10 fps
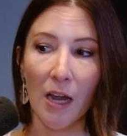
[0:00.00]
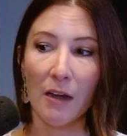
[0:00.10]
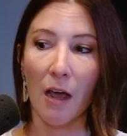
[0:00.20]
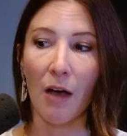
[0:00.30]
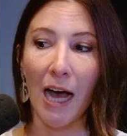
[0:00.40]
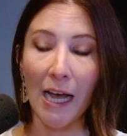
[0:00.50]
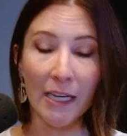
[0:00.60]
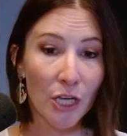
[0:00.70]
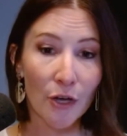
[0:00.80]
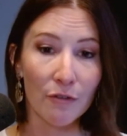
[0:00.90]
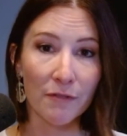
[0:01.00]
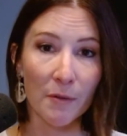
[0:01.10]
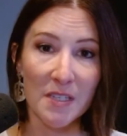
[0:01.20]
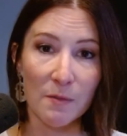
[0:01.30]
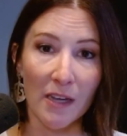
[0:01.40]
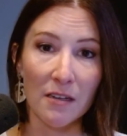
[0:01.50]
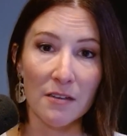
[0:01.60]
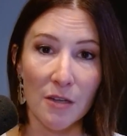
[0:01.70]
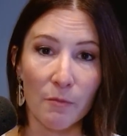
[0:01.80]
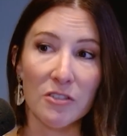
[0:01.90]
Now, I know from spending
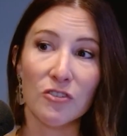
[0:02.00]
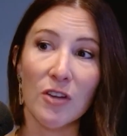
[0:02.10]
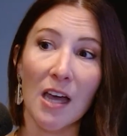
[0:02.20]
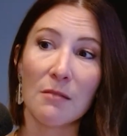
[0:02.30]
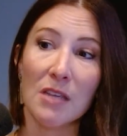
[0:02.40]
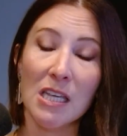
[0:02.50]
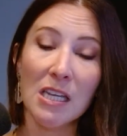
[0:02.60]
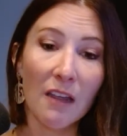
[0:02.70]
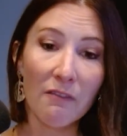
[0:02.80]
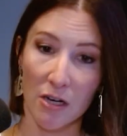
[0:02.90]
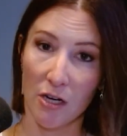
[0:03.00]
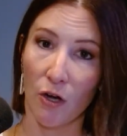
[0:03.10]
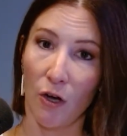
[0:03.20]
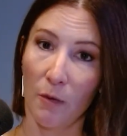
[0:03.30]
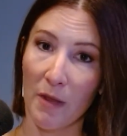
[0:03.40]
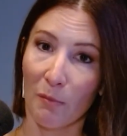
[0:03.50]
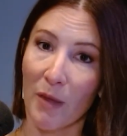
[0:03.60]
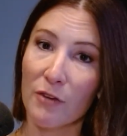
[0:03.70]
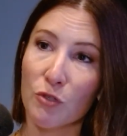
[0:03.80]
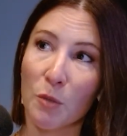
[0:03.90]
so much time in a very calming
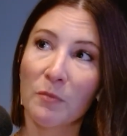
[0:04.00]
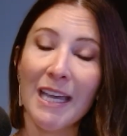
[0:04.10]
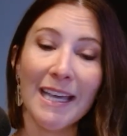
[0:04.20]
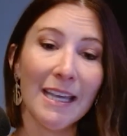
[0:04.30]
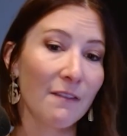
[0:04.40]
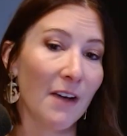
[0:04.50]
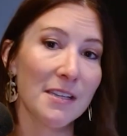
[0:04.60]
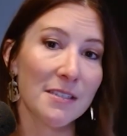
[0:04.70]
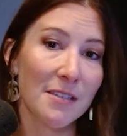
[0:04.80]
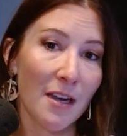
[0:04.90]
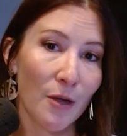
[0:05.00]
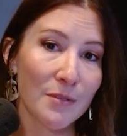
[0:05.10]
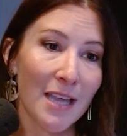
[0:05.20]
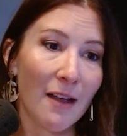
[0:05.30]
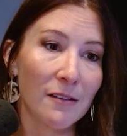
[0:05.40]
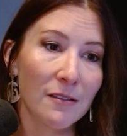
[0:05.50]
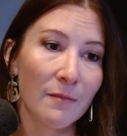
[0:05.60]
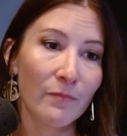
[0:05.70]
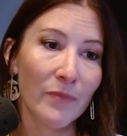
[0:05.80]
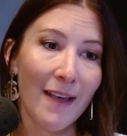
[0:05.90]
bedroom, if I stay at a hotel
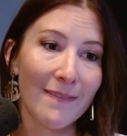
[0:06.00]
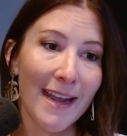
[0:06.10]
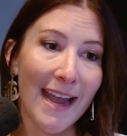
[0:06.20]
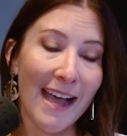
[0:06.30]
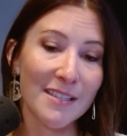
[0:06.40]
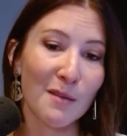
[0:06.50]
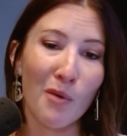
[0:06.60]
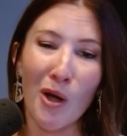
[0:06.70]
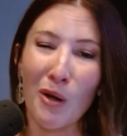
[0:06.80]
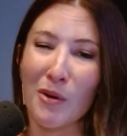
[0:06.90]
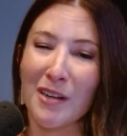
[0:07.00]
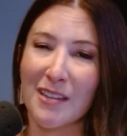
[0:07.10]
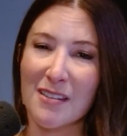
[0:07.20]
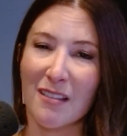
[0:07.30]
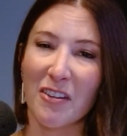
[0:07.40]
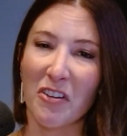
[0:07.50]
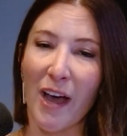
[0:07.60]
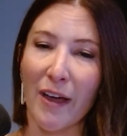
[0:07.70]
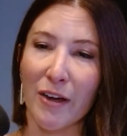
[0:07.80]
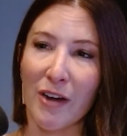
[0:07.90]
that has some artwork that's a little
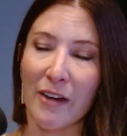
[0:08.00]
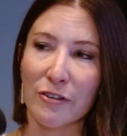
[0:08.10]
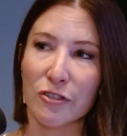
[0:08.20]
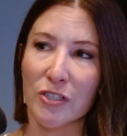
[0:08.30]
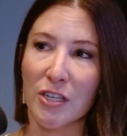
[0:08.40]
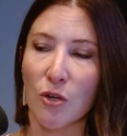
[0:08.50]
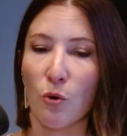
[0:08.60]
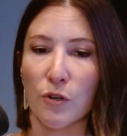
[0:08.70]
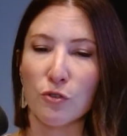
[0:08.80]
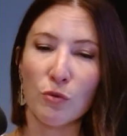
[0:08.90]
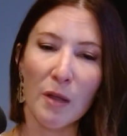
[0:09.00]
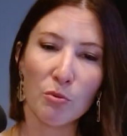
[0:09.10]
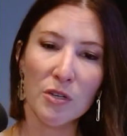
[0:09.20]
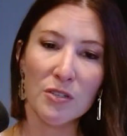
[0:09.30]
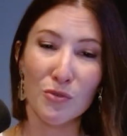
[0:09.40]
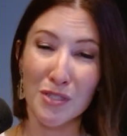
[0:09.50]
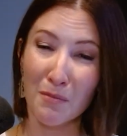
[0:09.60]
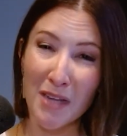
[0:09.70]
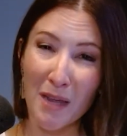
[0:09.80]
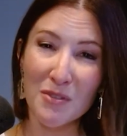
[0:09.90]
higher energy or draperies, or
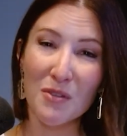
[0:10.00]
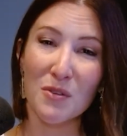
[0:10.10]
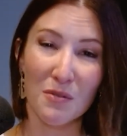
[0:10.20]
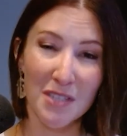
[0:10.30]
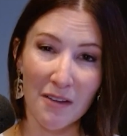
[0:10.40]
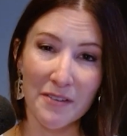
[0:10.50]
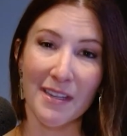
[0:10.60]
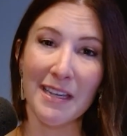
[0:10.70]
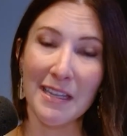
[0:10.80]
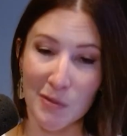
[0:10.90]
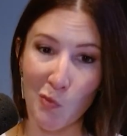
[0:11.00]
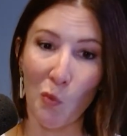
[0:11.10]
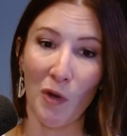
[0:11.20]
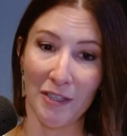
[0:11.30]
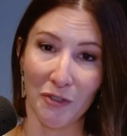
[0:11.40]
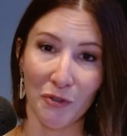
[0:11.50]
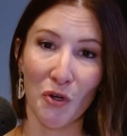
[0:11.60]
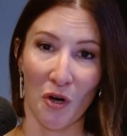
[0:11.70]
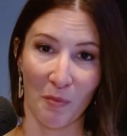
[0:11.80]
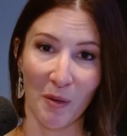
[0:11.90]
sometimes those hotels can get some wild
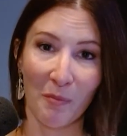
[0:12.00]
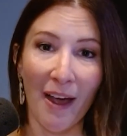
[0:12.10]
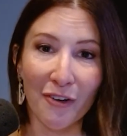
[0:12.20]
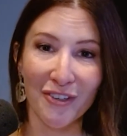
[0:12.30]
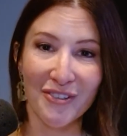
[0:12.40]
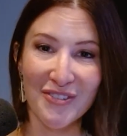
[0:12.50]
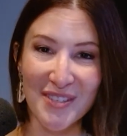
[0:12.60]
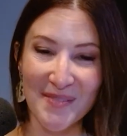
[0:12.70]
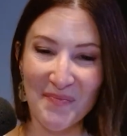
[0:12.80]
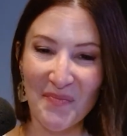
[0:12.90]
carpet patterns,